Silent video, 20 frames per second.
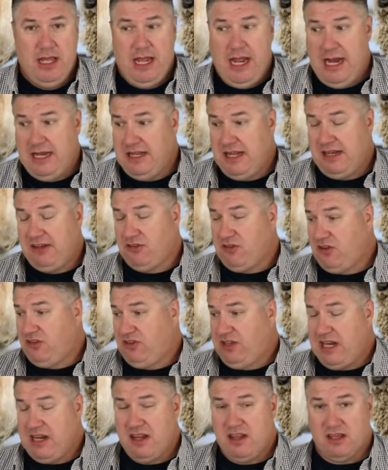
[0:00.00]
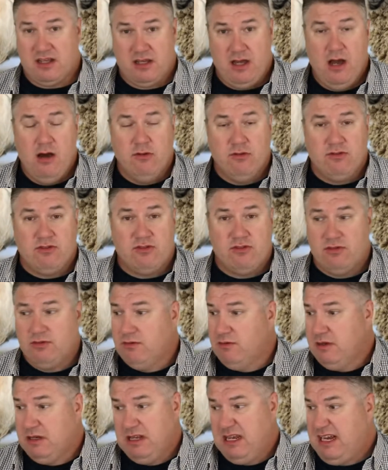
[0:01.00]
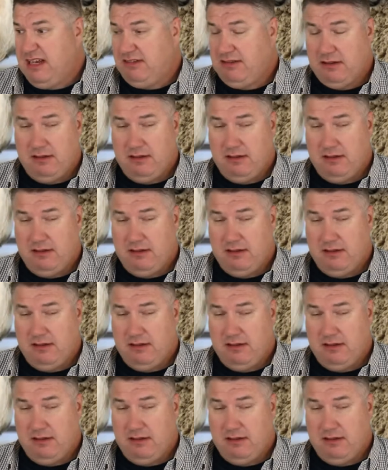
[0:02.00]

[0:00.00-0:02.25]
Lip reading: And then he's going to say to the goats, he's